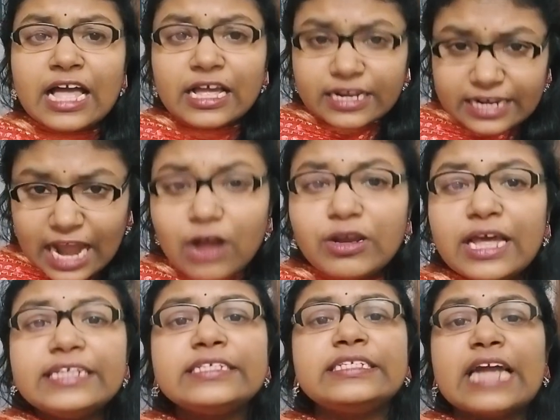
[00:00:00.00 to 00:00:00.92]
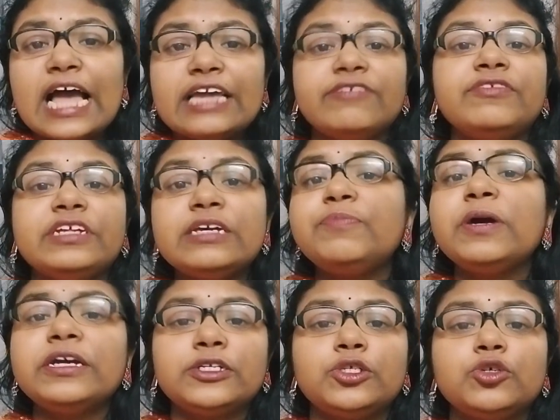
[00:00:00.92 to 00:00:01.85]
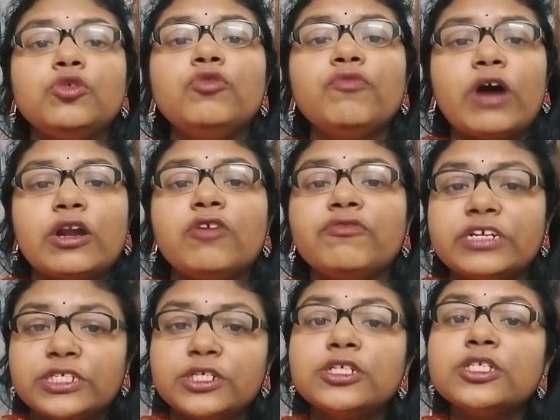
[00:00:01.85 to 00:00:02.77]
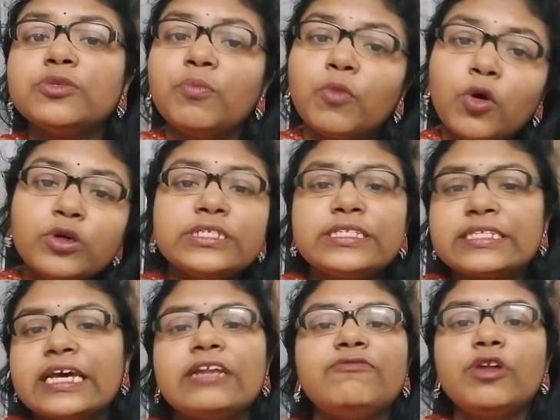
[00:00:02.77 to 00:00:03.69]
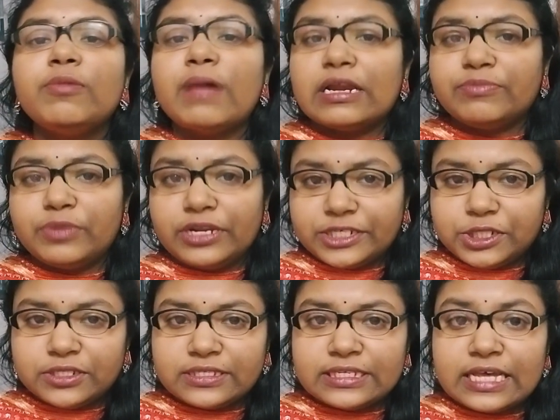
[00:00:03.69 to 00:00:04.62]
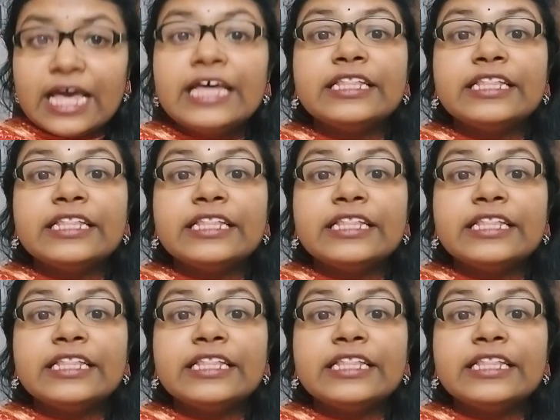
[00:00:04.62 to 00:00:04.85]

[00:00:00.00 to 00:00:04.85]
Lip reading: Now let's dive deeper into one of Richard's most skillful manipulations,